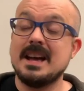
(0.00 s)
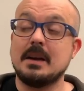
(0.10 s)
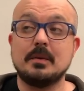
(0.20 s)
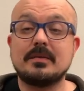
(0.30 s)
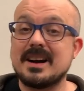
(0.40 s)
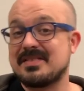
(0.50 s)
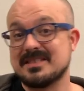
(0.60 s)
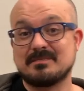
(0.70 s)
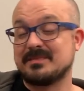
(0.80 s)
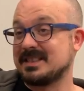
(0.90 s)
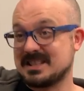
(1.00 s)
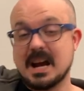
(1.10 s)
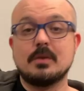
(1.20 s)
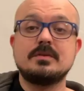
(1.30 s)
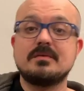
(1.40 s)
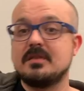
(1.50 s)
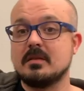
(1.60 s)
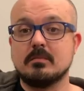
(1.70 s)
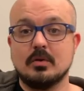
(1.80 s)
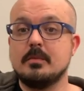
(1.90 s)
and we've got the sound of
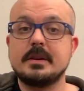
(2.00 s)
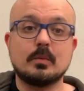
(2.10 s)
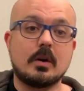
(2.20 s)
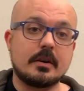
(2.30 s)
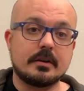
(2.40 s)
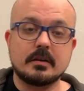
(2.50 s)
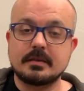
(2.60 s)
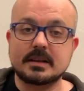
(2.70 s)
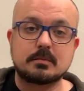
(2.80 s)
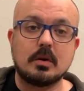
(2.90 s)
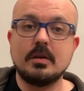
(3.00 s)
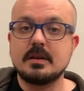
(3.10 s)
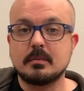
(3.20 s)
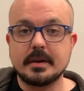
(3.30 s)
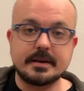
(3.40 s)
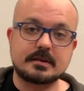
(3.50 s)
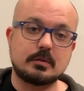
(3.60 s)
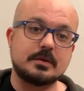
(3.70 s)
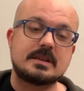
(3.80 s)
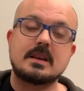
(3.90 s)
the booming water that's pulling the players
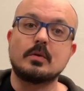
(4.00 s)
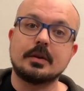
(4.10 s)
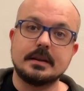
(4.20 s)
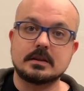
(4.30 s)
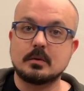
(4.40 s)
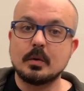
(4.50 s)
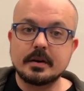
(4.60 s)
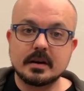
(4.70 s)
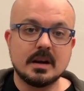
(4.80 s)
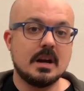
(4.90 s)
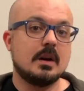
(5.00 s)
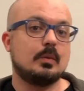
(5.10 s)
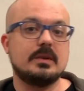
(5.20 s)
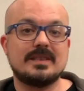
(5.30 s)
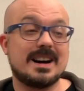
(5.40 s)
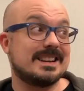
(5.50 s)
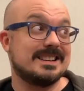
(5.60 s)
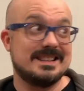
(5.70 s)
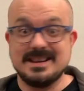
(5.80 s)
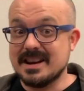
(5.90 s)
towards that northeast corner. We've got
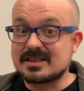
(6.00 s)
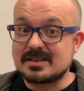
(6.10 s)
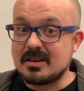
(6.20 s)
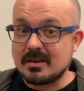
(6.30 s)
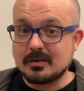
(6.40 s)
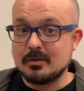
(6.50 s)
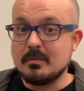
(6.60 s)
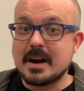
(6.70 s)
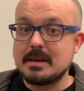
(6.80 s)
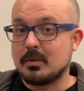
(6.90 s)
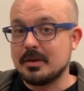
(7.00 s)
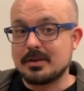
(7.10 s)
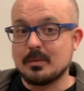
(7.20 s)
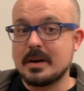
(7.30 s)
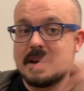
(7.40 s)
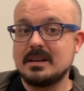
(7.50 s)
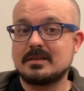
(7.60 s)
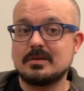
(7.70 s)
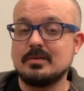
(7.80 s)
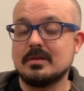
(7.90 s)
Nezznar, who might point the way
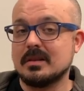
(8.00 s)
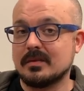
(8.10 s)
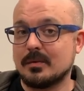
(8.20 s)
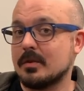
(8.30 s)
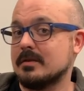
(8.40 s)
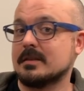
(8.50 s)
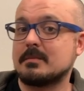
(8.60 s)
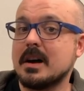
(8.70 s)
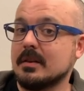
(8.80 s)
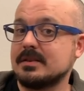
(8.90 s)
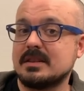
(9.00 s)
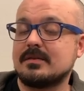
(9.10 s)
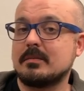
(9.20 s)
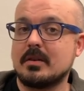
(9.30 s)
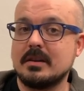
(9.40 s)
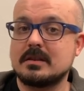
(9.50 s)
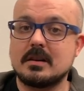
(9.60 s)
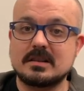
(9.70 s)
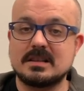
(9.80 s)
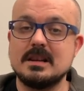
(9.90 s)
to the Forge of Spells if the party
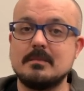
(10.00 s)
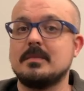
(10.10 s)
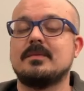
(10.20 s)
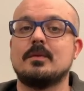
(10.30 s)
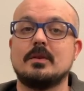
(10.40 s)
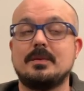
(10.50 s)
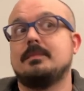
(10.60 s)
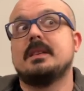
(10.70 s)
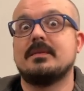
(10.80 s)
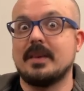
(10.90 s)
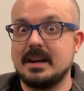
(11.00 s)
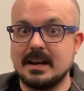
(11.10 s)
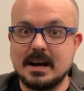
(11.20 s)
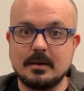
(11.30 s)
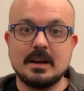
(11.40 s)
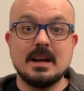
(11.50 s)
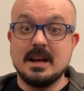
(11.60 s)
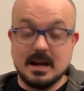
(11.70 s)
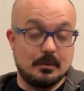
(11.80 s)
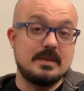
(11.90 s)
talks to him before they fight it out,
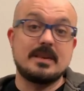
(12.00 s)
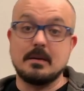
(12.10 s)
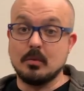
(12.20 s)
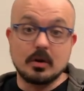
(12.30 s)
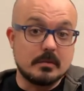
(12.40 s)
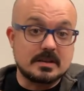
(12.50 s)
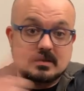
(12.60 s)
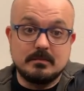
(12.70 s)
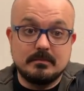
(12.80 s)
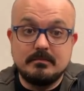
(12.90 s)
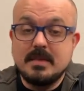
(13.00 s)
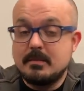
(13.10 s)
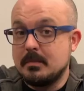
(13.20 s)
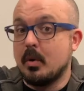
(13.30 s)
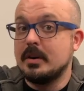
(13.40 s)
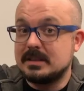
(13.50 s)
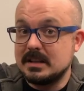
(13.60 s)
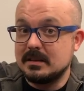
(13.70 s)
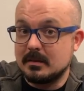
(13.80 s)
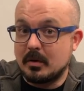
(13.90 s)
and we've got Mormesk maybe
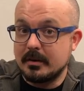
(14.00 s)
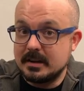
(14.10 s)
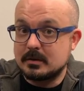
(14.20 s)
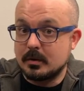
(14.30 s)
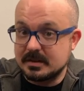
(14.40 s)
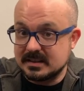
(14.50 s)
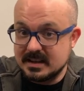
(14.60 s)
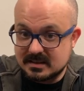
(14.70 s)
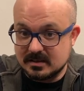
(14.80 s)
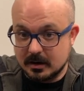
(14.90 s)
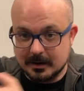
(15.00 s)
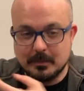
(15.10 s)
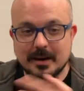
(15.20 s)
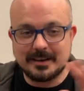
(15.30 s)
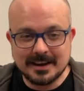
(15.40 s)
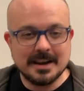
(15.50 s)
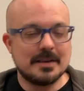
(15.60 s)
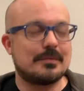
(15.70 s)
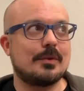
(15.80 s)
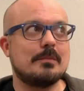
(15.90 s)
pointing the party towards Nezznar. But
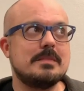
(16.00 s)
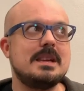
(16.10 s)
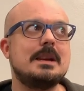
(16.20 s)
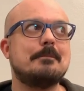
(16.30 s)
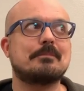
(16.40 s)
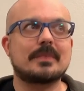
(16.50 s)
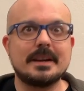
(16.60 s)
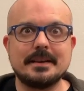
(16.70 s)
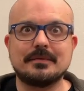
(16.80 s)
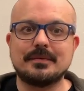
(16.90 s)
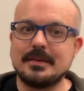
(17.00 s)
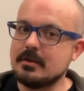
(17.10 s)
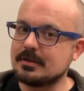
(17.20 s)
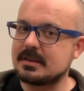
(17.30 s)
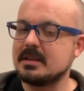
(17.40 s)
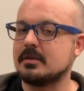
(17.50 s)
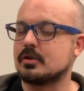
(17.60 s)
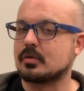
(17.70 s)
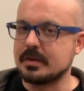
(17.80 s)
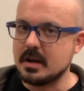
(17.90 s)
for me, it feels like the
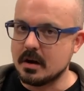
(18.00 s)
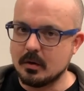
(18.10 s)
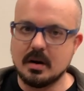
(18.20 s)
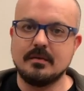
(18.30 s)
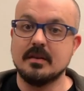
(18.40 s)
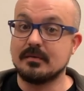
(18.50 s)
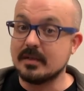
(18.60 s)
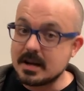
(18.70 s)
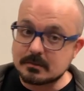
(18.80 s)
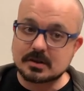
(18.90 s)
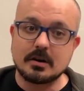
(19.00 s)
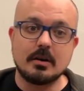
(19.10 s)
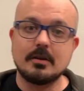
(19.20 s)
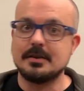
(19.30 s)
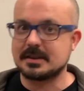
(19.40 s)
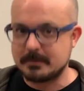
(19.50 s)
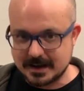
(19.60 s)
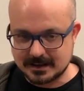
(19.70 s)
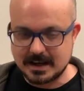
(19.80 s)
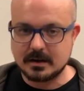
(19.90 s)
trio of the Flameskull, the
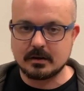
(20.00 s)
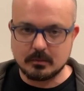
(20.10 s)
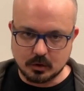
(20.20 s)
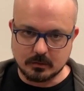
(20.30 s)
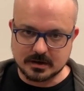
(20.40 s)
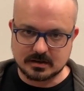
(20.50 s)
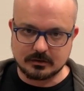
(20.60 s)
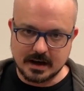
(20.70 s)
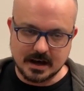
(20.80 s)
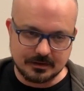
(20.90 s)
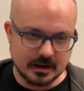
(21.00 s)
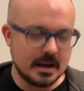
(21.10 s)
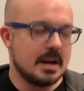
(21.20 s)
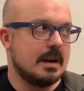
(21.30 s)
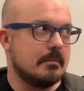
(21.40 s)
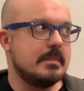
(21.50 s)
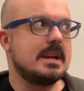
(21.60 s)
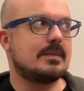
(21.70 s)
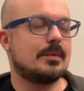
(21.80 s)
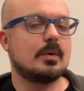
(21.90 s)
Spectator, and Mormesk the Wrath
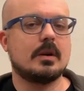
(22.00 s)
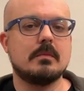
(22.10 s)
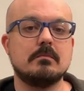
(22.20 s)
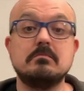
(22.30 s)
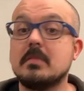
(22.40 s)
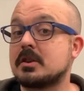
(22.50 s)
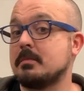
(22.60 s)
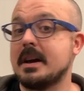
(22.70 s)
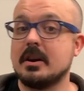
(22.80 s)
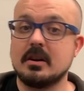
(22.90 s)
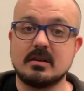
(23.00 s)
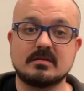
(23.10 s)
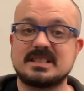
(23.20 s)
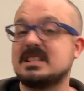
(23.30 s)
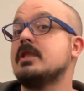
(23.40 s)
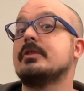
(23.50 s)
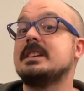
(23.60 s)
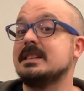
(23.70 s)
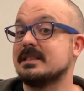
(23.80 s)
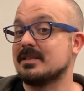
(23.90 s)
make for a much better
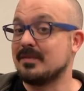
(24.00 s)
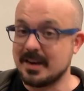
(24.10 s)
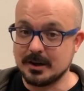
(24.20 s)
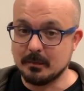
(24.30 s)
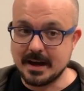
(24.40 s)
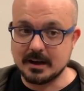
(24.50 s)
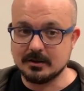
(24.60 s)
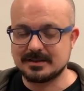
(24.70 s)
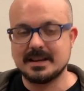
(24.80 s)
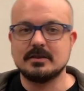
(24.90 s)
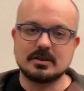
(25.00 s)
series of final battles than